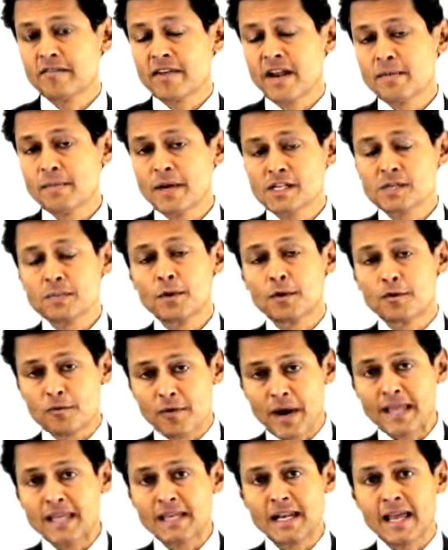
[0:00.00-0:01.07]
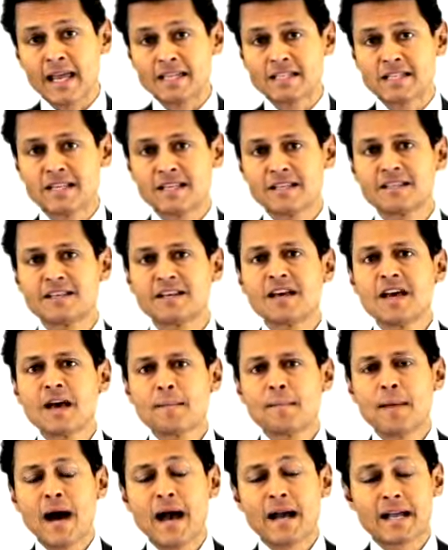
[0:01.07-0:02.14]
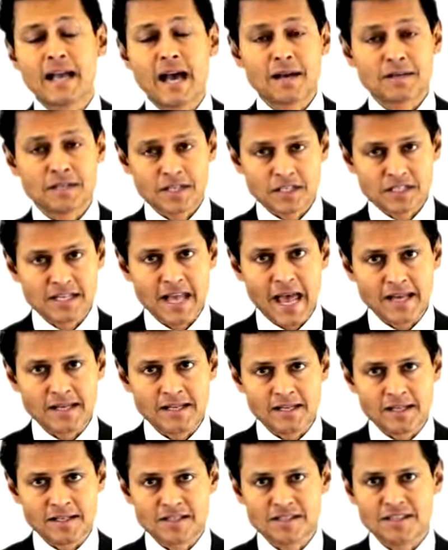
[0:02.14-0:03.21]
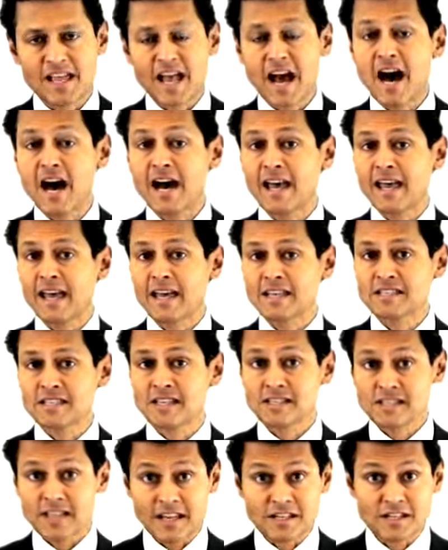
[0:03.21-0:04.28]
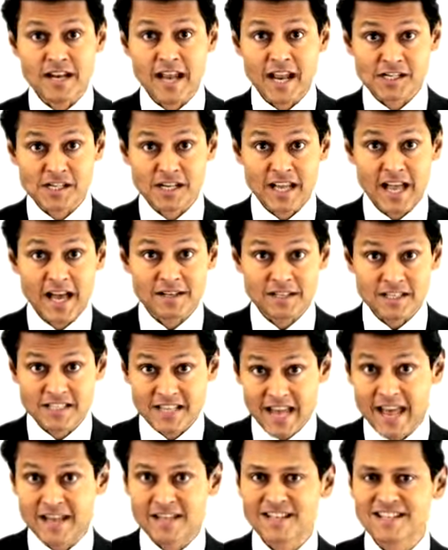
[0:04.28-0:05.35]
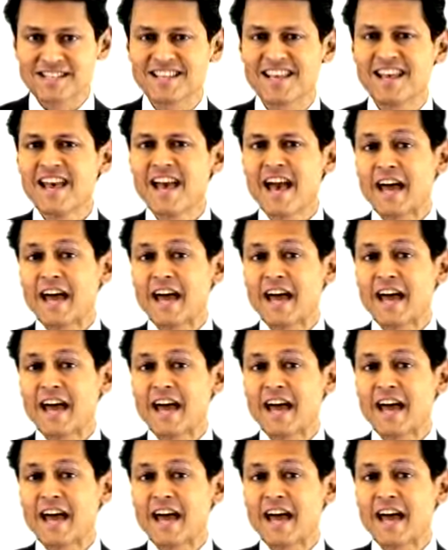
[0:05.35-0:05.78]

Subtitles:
very much more regulated by accounting standards, the IASs, International Accounting Standards,